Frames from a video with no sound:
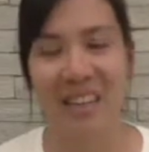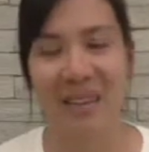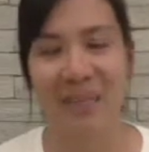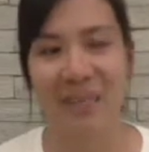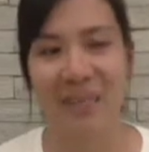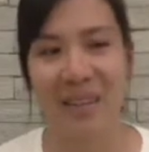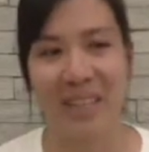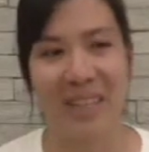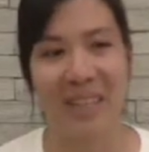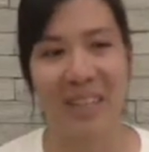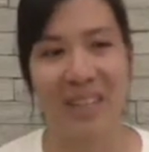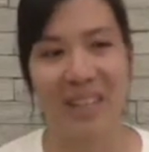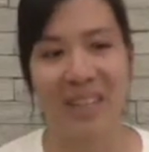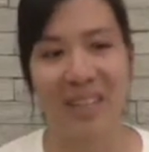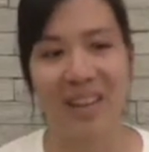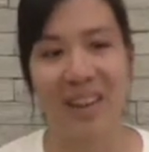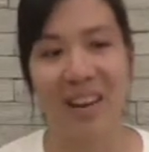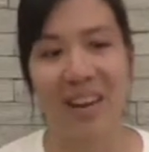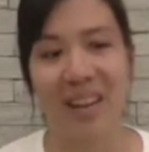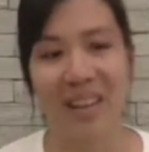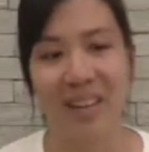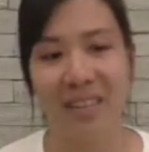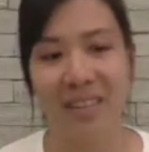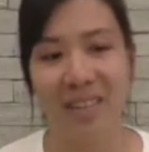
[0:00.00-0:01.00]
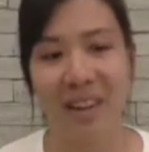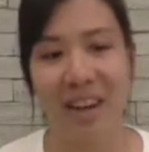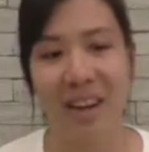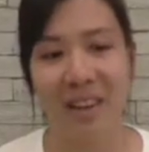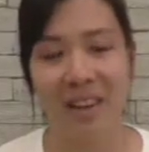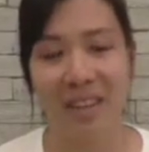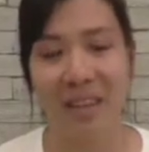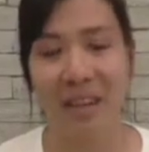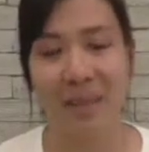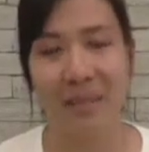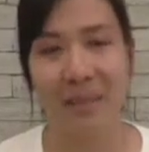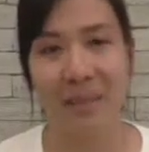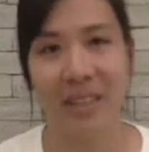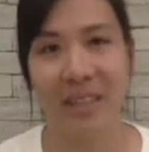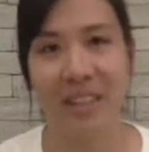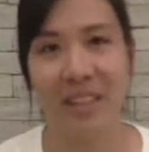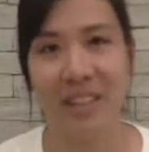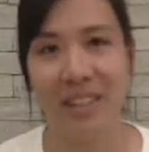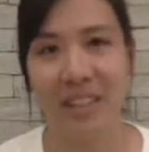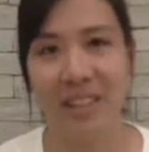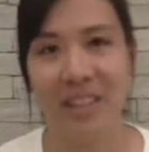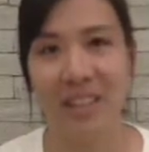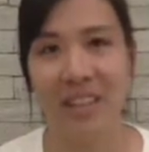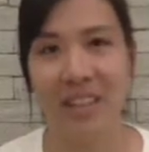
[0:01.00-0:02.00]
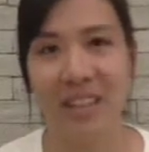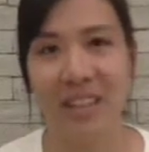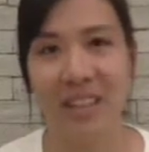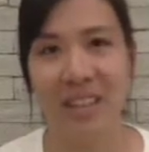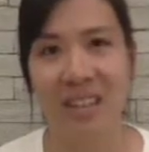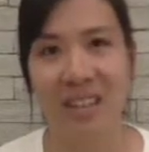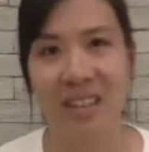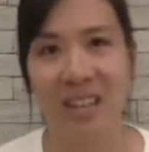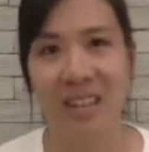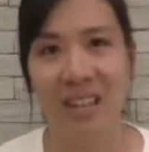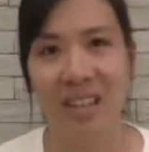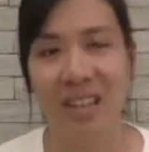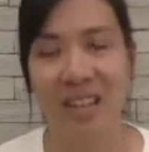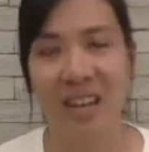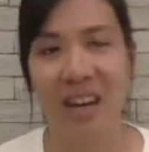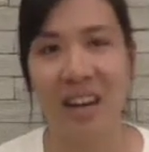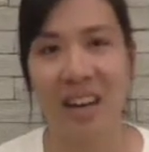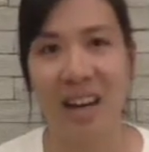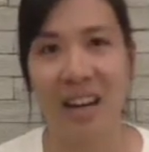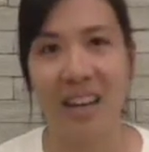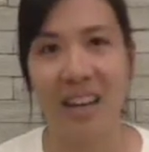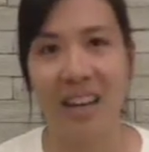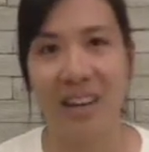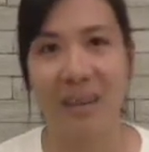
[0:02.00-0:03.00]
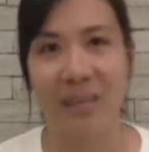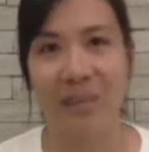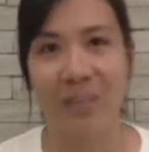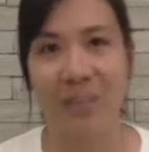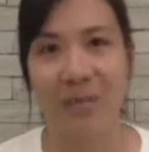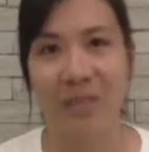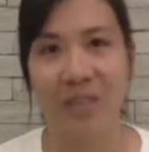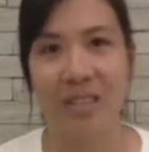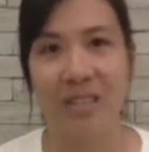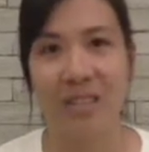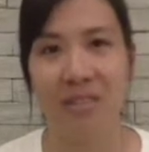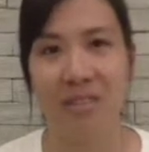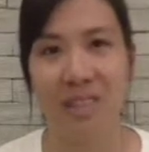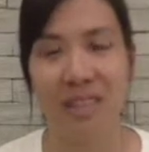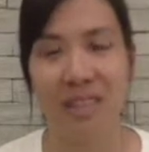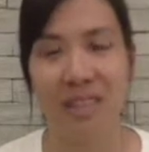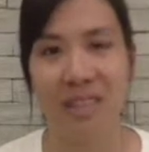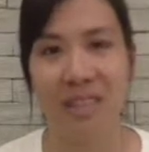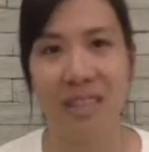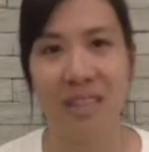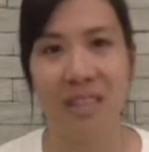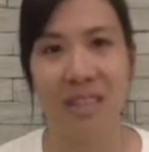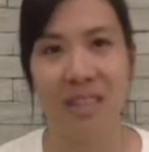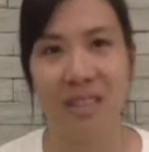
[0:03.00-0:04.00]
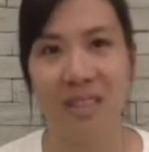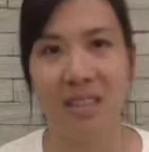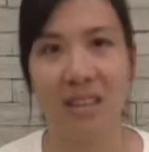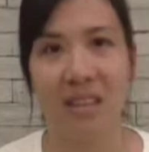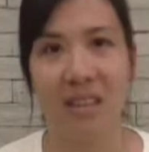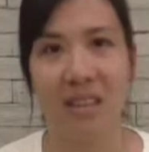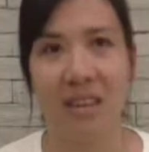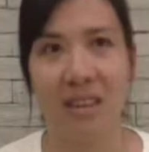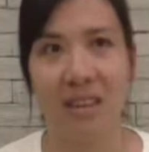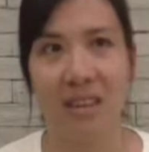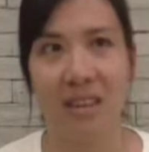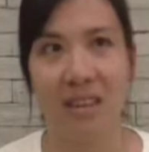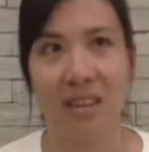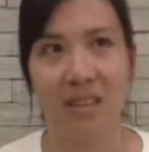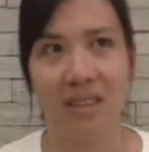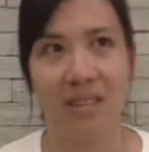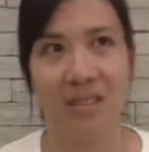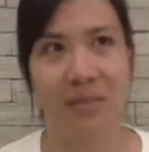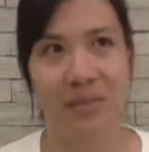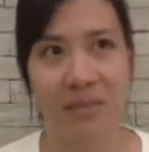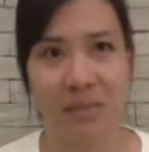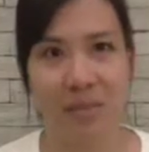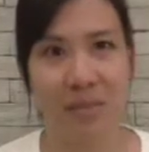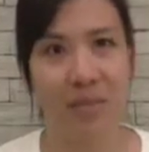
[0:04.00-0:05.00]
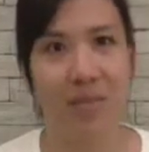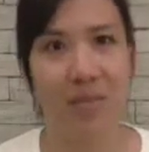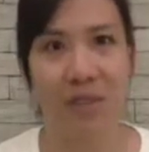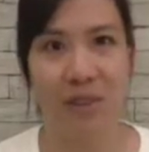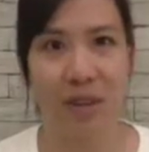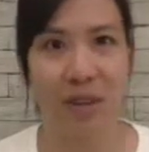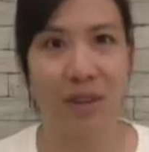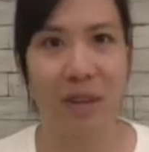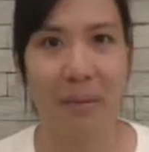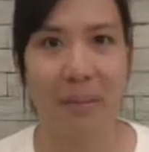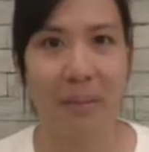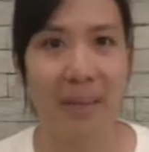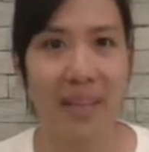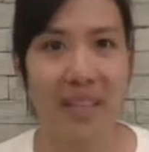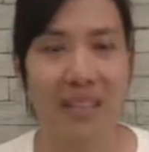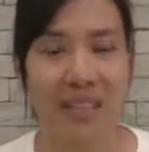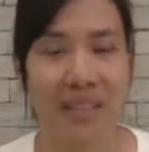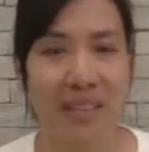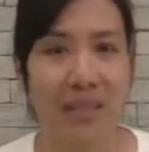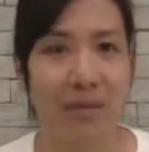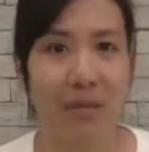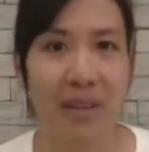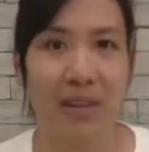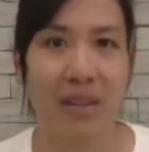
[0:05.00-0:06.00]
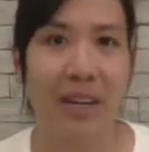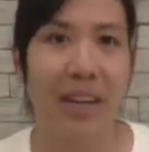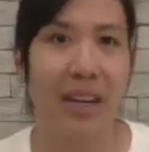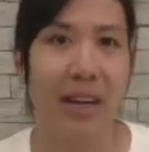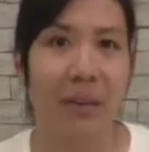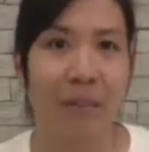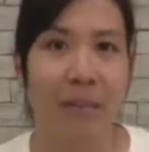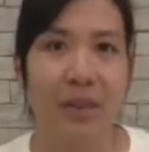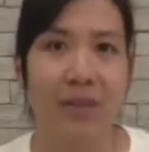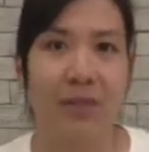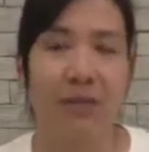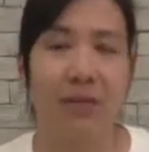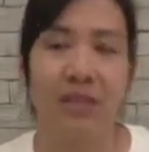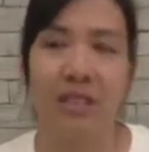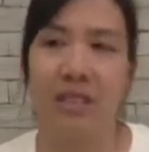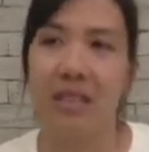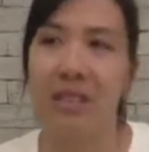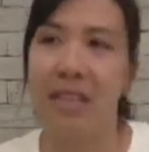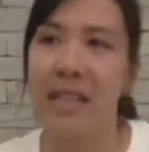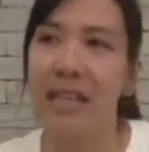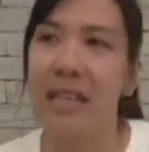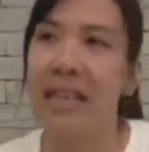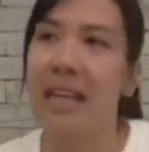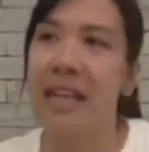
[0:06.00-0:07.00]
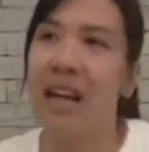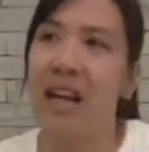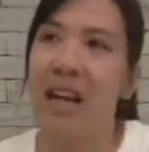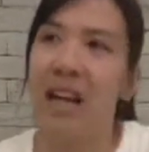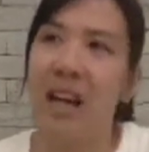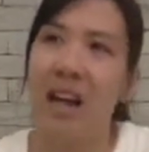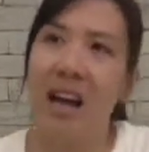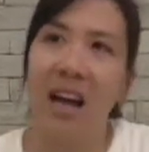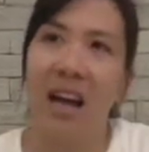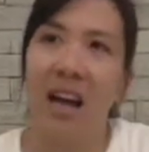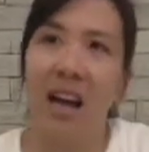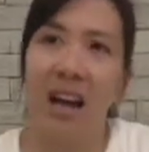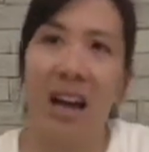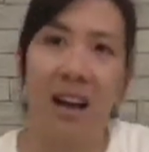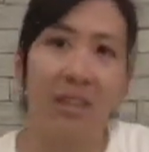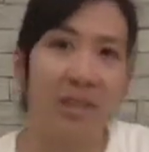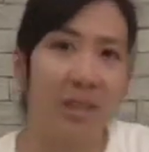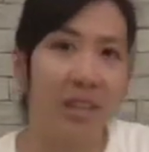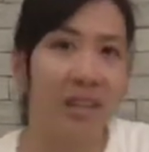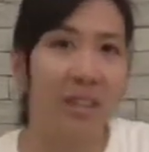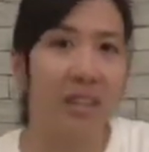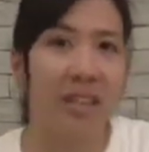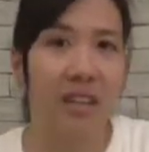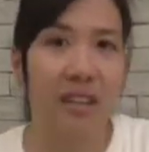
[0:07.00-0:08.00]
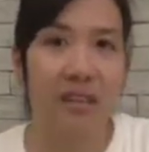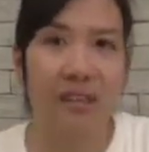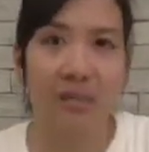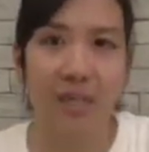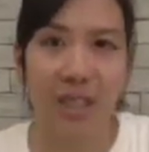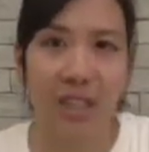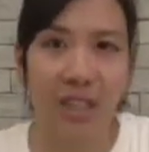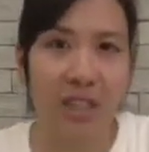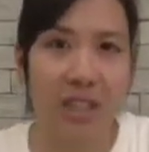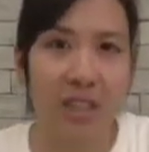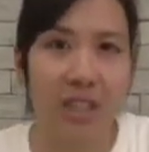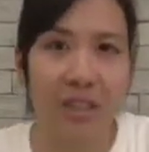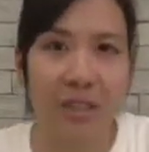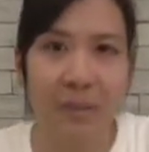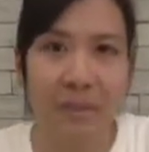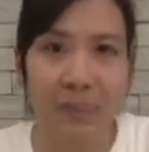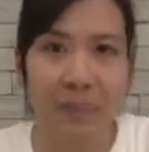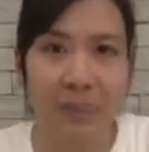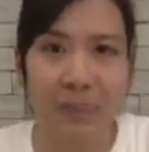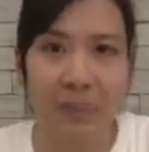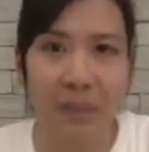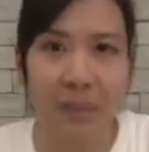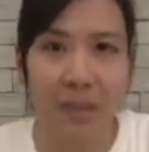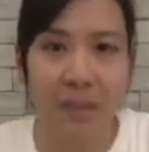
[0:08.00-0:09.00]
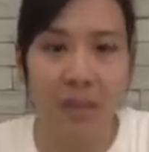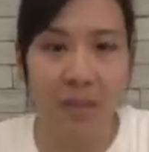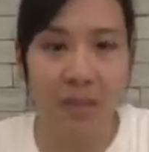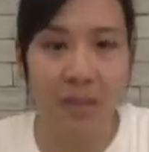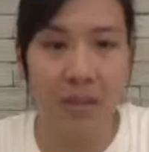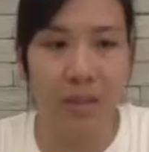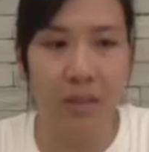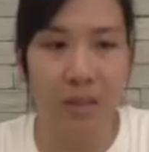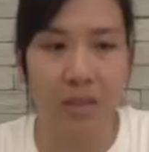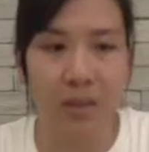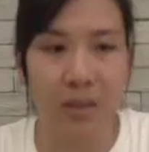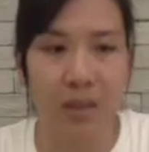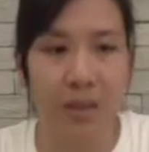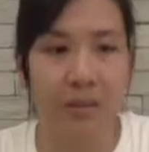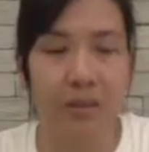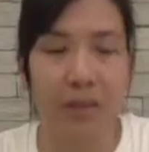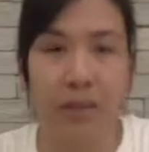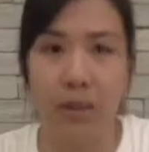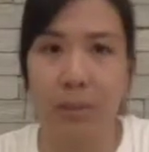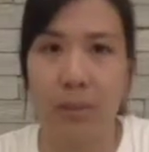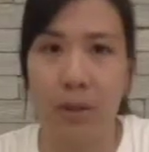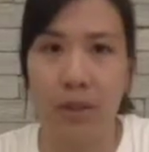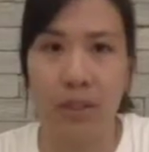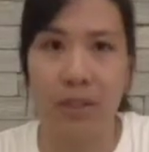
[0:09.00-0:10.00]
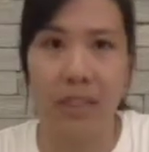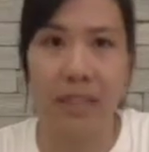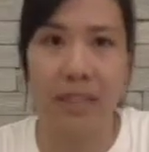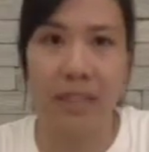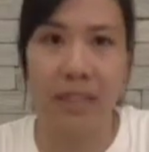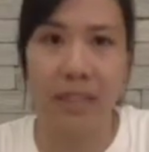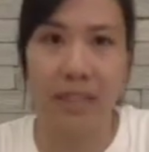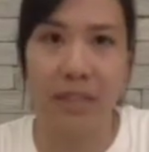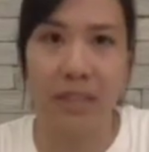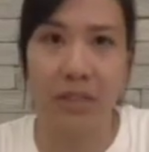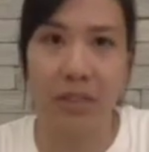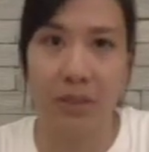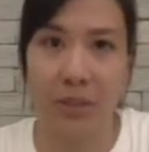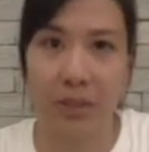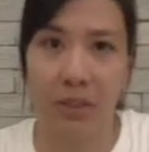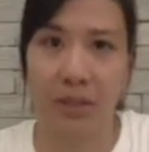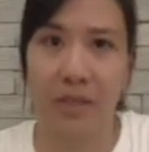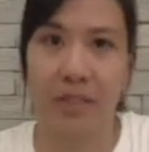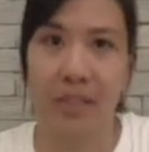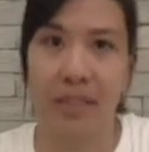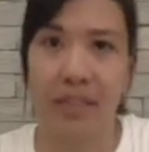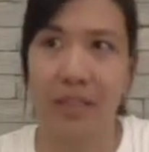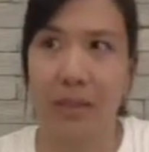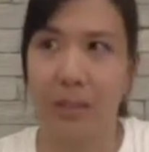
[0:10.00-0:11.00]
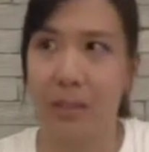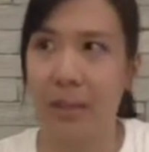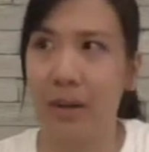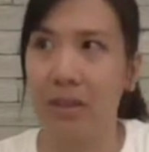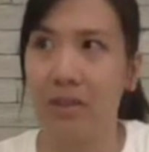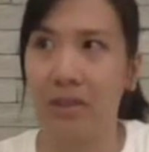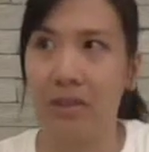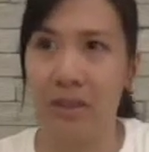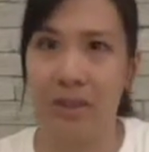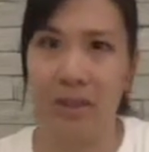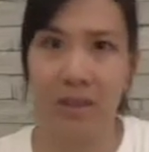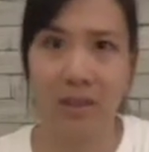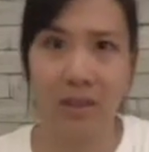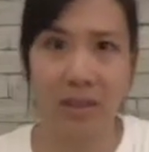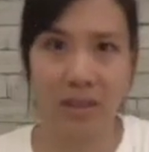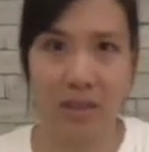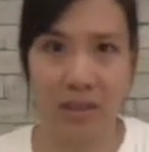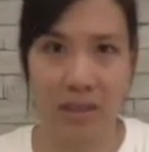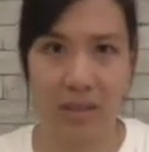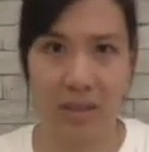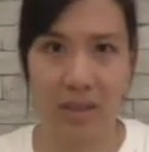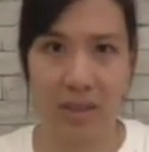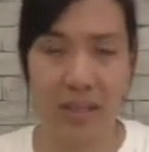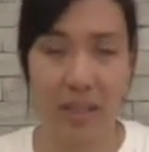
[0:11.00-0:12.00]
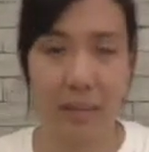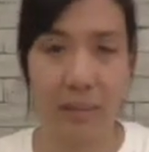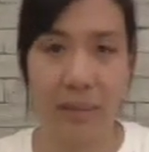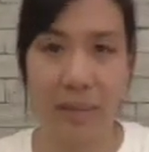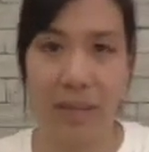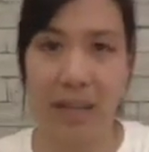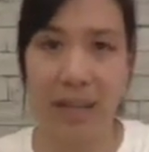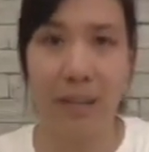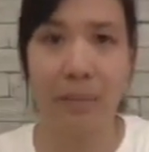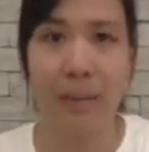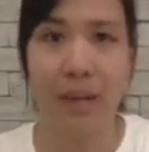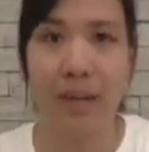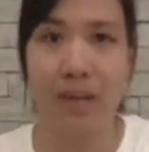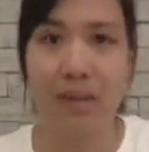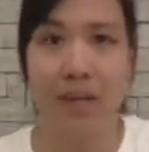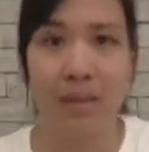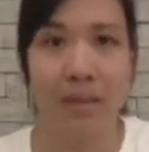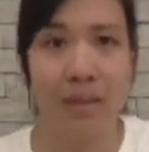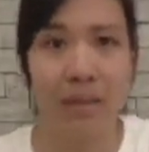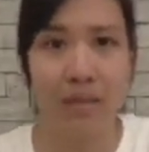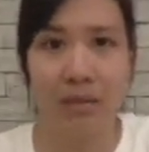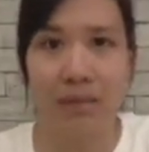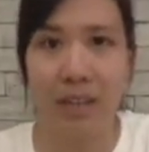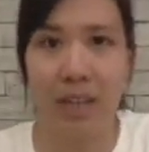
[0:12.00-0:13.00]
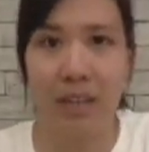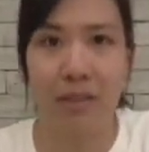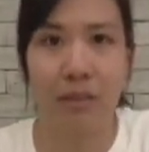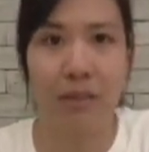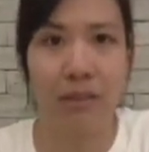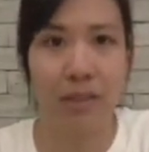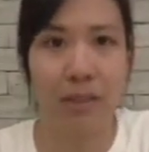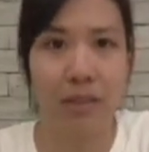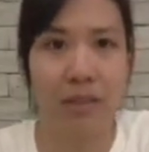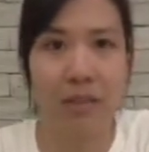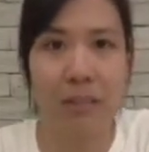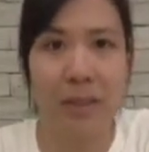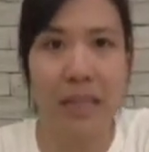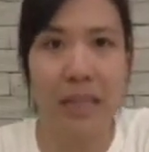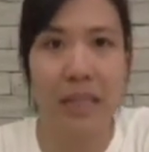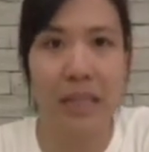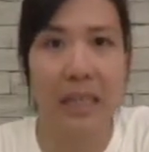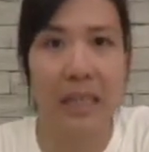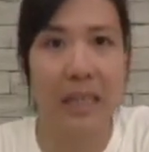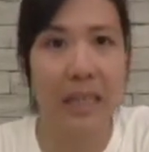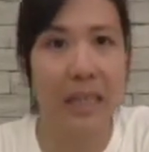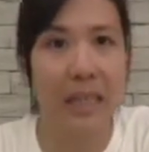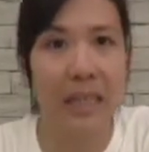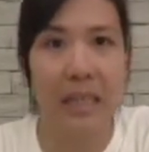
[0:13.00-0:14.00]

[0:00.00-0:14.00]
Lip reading: But that now that I'm here, I am really, really very amazed and very happy. Firstly, I really love nature. So to have the opportunity to see the mountains, the Himalaya mountains right in front of me,